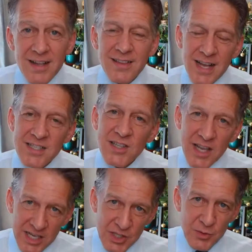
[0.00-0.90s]
That's the
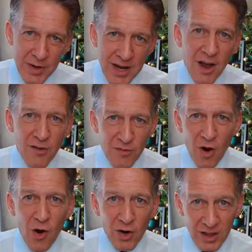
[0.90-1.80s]
history of
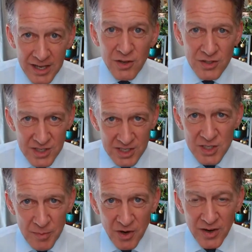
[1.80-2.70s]
our legal
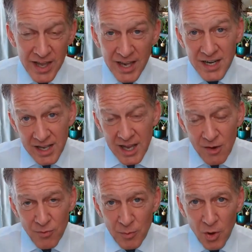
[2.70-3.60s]
system here in Canada. It
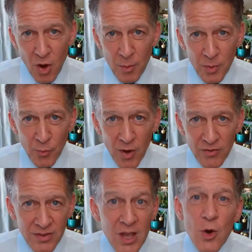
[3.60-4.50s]
came from the Commonwealth.